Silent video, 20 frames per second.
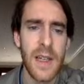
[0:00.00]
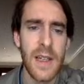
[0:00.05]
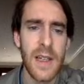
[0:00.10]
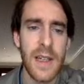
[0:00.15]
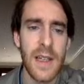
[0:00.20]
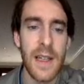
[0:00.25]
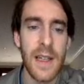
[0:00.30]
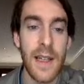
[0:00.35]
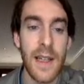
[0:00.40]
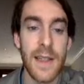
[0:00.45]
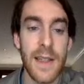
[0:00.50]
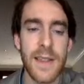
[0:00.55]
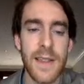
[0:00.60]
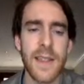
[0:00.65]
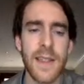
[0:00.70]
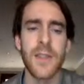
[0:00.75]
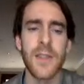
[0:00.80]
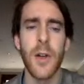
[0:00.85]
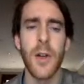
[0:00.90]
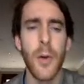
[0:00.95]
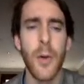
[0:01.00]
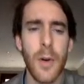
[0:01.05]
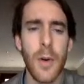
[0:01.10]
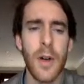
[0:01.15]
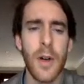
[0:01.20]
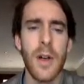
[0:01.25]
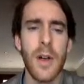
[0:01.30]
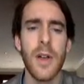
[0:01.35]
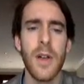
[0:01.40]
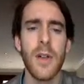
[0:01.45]
Eladia says, go
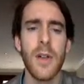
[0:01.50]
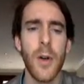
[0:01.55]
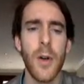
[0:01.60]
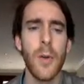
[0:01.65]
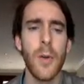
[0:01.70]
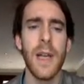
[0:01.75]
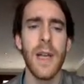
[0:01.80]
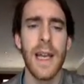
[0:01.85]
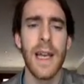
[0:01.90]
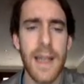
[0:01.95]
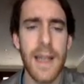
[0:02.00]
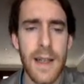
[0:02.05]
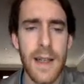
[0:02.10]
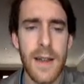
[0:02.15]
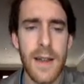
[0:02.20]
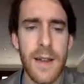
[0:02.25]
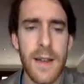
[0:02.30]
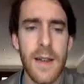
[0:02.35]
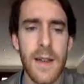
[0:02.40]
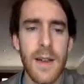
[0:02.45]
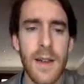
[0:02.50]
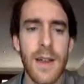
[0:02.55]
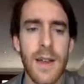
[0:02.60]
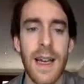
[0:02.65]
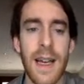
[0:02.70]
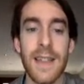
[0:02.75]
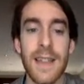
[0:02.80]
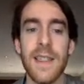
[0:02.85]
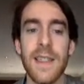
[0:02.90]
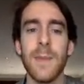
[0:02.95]
get.
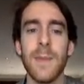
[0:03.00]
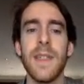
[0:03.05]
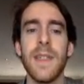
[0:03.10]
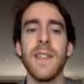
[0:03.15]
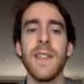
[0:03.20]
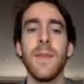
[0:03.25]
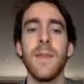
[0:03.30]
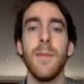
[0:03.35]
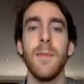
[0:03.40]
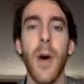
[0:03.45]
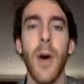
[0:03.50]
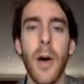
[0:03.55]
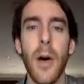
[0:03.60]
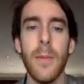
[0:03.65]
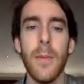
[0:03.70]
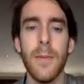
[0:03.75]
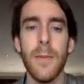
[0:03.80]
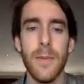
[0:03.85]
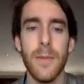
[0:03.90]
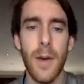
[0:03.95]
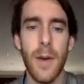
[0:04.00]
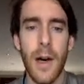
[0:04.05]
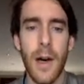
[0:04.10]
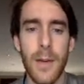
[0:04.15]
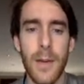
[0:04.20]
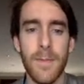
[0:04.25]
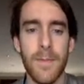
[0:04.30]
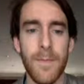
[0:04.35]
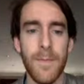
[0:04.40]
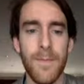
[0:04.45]
And Tim says, Mom.
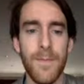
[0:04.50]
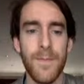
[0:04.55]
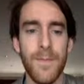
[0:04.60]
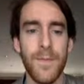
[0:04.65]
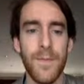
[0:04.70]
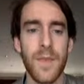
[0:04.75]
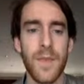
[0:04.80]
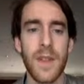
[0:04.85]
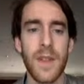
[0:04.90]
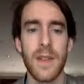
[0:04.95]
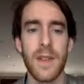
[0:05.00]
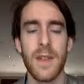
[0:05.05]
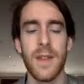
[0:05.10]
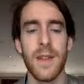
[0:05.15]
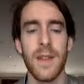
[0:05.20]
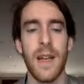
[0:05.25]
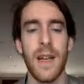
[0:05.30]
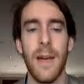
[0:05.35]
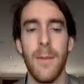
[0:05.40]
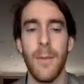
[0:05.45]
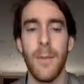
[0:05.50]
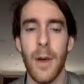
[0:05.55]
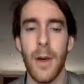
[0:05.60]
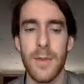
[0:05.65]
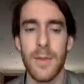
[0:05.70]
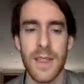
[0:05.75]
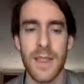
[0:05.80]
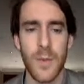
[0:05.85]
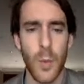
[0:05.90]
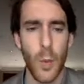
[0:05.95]
And Mom
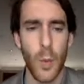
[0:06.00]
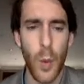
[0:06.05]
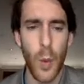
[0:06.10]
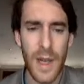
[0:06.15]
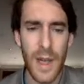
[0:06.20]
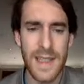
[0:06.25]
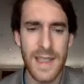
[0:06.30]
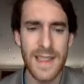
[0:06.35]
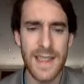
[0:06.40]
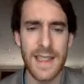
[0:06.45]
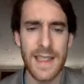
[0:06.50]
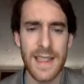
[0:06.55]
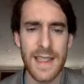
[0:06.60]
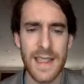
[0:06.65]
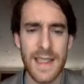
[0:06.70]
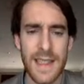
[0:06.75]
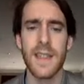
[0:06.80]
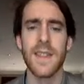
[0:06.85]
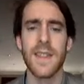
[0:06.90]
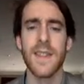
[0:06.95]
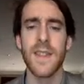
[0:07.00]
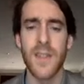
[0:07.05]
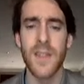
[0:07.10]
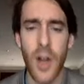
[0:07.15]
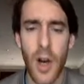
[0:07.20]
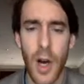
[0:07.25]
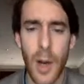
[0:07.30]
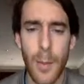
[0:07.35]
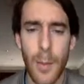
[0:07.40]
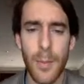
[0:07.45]
says, what is it?
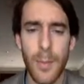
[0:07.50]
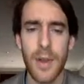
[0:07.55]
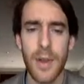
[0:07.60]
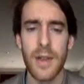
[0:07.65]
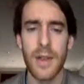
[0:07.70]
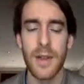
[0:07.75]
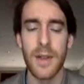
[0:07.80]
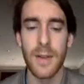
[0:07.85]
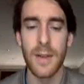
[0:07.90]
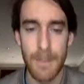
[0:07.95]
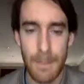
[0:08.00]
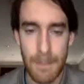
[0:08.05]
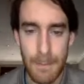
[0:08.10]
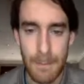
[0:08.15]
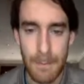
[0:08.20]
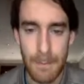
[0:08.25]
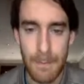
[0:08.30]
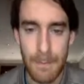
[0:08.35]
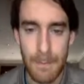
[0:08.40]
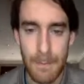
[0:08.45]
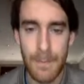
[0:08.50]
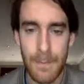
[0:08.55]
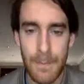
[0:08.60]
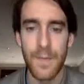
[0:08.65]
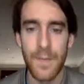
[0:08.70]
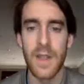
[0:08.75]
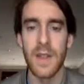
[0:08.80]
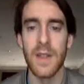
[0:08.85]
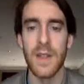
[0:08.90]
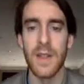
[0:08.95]
Stop.
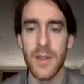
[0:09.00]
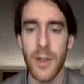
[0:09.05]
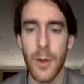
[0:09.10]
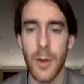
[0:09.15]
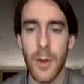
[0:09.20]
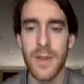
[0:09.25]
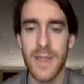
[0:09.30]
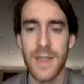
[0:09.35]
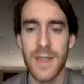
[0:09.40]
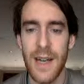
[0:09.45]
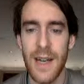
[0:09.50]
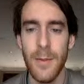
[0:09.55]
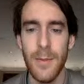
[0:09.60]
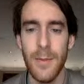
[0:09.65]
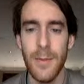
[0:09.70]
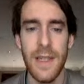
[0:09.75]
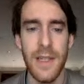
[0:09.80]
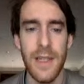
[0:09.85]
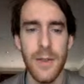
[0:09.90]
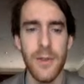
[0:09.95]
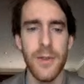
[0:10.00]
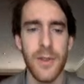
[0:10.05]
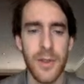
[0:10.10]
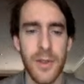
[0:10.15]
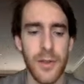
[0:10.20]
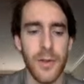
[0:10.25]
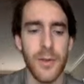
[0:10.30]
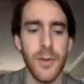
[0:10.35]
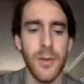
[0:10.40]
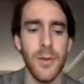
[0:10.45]
Don't tell me you
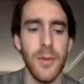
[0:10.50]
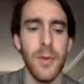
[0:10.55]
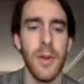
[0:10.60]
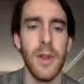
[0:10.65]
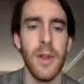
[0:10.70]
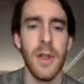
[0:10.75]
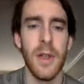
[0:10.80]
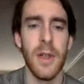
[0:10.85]
two